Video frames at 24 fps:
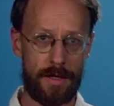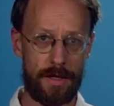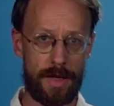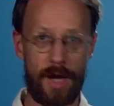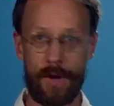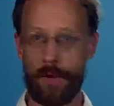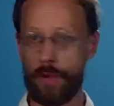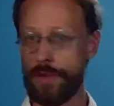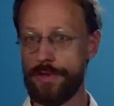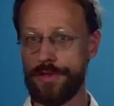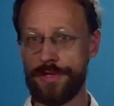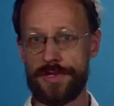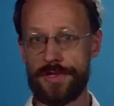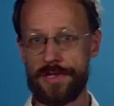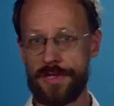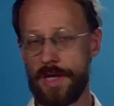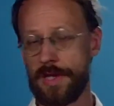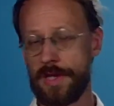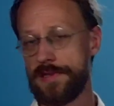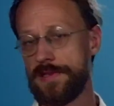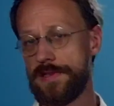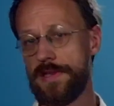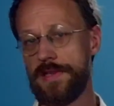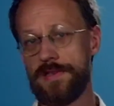Now we'll
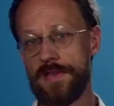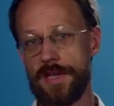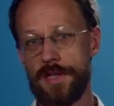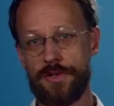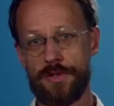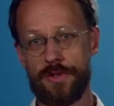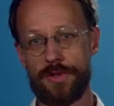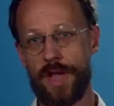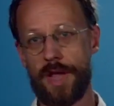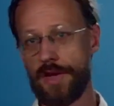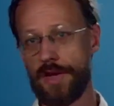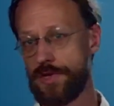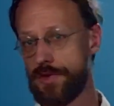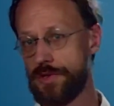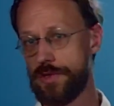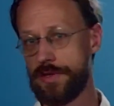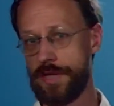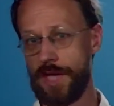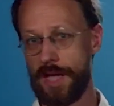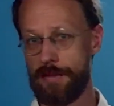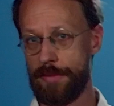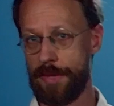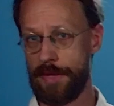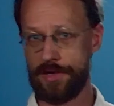discuss this international
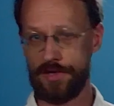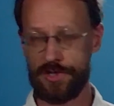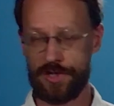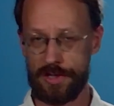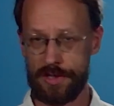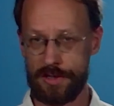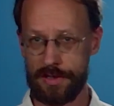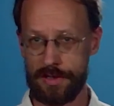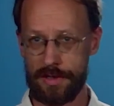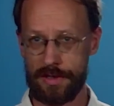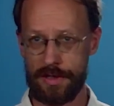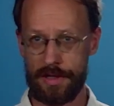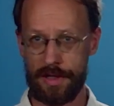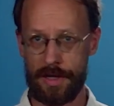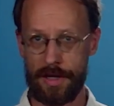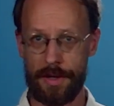dimension